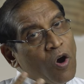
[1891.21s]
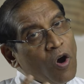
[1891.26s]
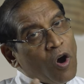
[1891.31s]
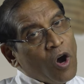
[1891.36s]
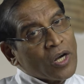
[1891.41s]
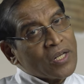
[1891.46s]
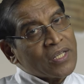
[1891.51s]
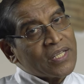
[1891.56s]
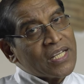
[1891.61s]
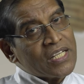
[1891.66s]

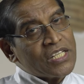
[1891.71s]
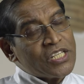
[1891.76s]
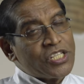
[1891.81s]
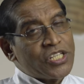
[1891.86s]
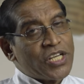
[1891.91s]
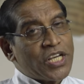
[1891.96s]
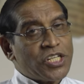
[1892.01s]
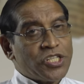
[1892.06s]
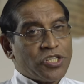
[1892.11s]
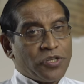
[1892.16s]
on the
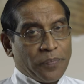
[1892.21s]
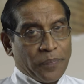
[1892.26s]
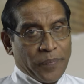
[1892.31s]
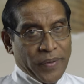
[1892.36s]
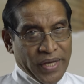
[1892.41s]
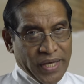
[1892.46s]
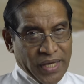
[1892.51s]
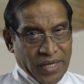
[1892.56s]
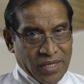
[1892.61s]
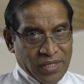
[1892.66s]
chest
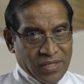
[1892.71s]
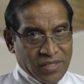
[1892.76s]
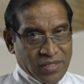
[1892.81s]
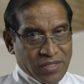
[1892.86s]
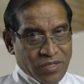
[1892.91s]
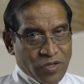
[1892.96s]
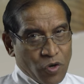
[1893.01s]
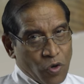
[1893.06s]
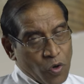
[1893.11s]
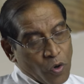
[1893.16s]

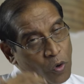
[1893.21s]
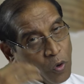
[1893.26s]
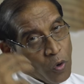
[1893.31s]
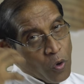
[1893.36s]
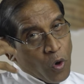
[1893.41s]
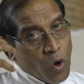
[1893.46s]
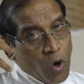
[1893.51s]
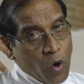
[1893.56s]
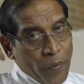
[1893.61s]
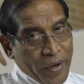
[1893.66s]
piece
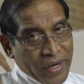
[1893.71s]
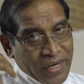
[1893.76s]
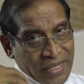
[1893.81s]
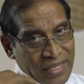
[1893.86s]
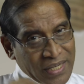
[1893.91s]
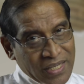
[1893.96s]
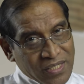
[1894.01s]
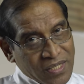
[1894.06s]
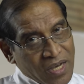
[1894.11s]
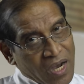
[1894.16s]
over
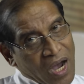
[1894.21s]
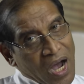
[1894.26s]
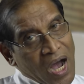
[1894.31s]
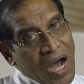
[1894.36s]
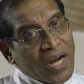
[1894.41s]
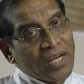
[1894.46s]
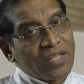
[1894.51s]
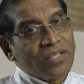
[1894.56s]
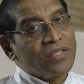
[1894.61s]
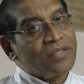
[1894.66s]
his
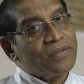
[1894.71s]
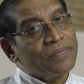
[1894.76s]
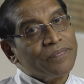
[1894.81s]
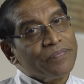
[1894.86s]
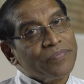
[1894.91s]
heart